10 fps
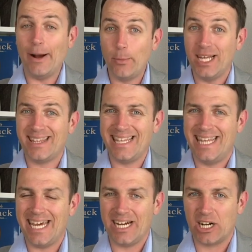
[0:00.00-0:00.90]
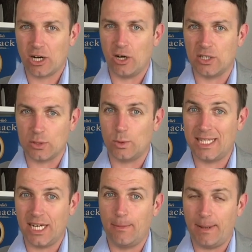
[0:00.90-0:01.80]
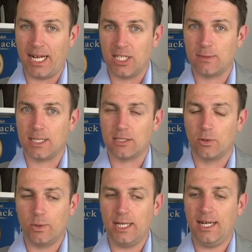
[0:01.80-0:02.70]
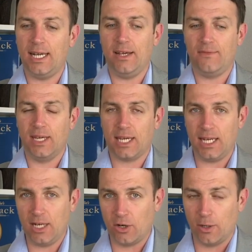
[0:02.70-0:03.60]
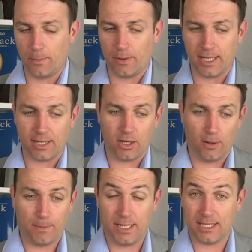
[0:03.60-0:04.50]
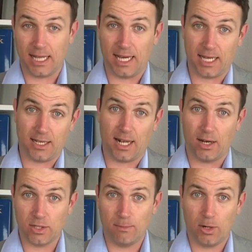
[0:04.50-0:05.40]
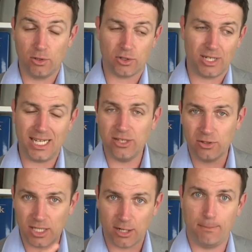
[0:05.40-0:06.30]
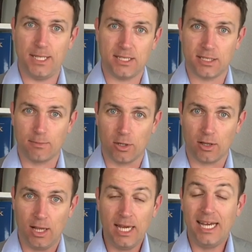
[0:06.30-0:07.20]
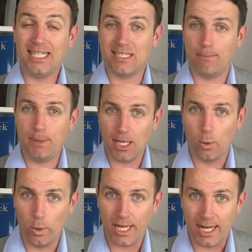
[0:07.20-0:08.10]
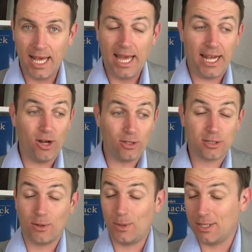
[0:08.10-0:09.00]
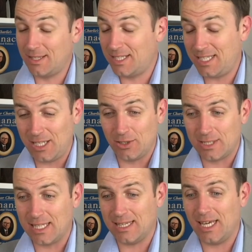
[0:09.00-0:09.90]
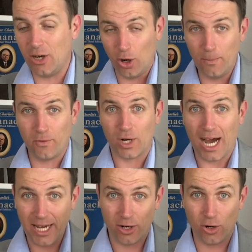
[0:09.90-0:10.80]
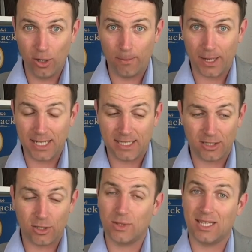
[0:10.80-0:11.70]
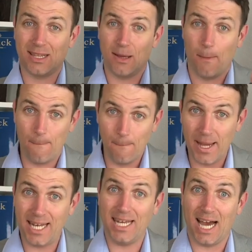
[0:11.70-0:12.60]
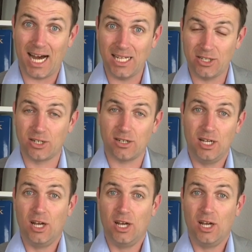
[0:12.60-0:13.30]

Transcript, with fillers: with their cost, with their management. So really, if they can incorporate companies like Lauda Motion into their business model, it's a big win. And also what the CEO said, they hope for higher oil prices so that many other